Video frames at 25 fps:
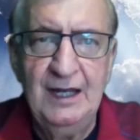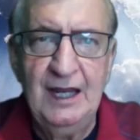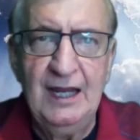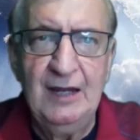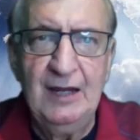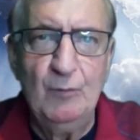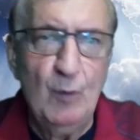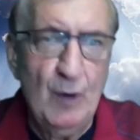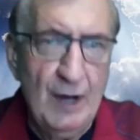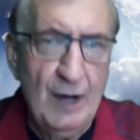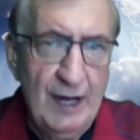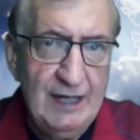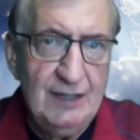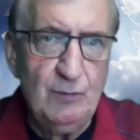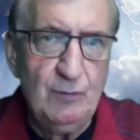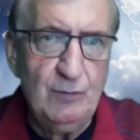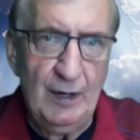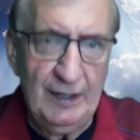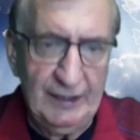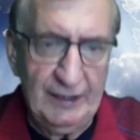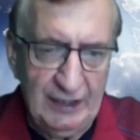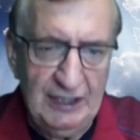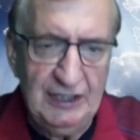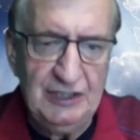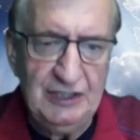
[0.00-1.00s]
He weighed
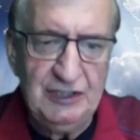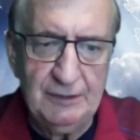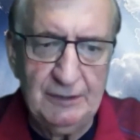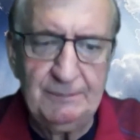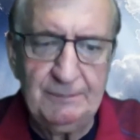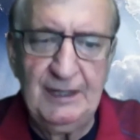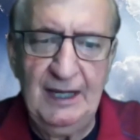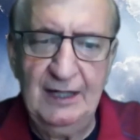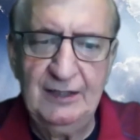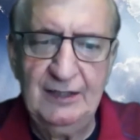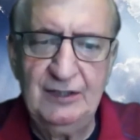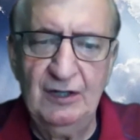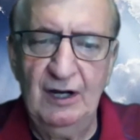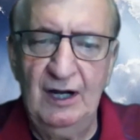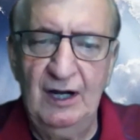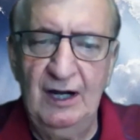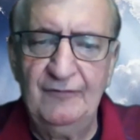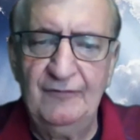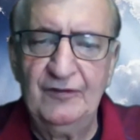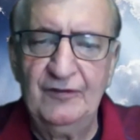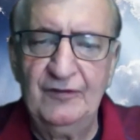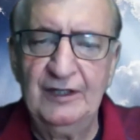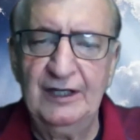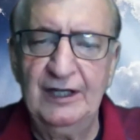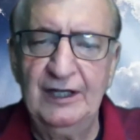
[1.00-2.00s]
what Egypt had to
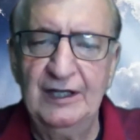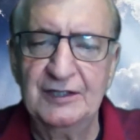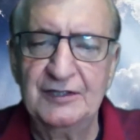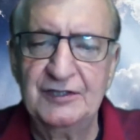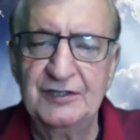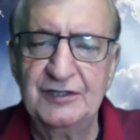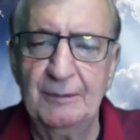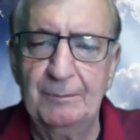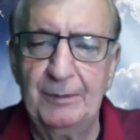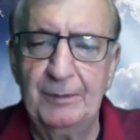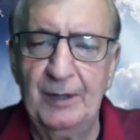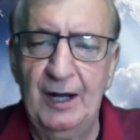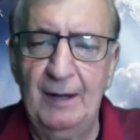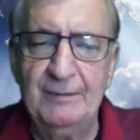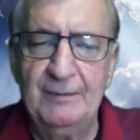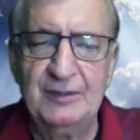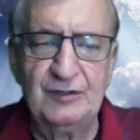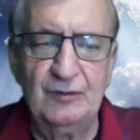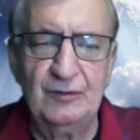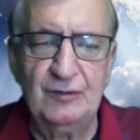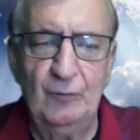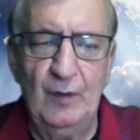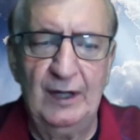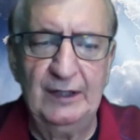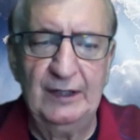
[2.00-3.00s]
offer against the
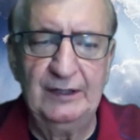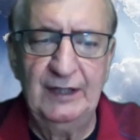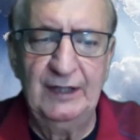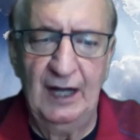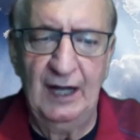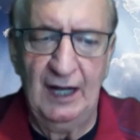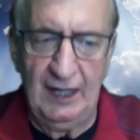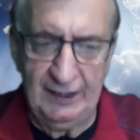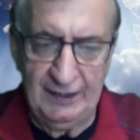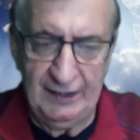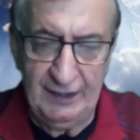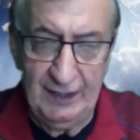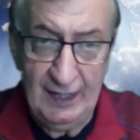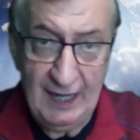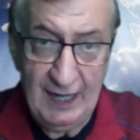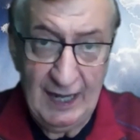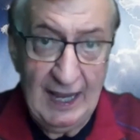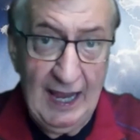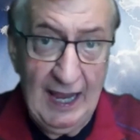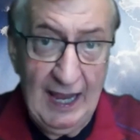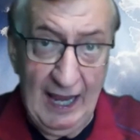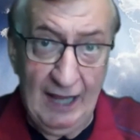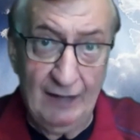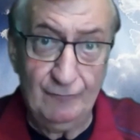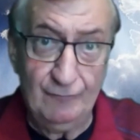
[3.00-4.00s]
promise of what God
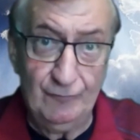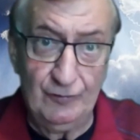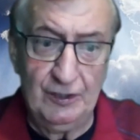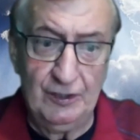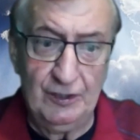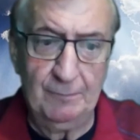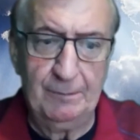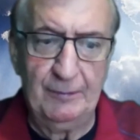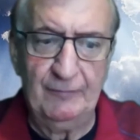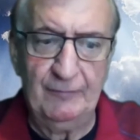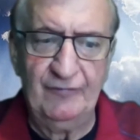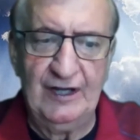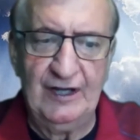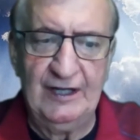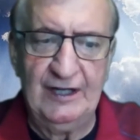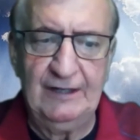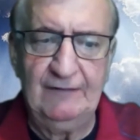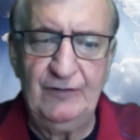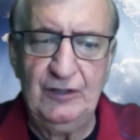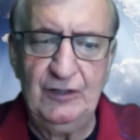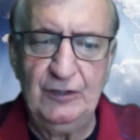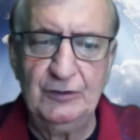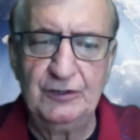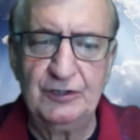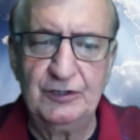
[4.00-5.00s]
had for the
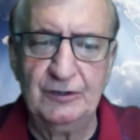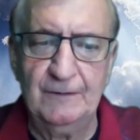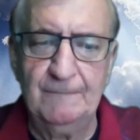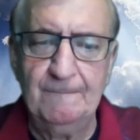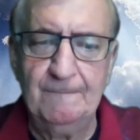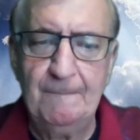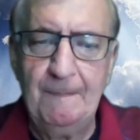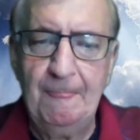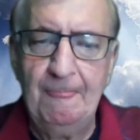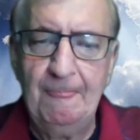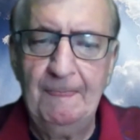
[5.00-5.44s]
prophetic future.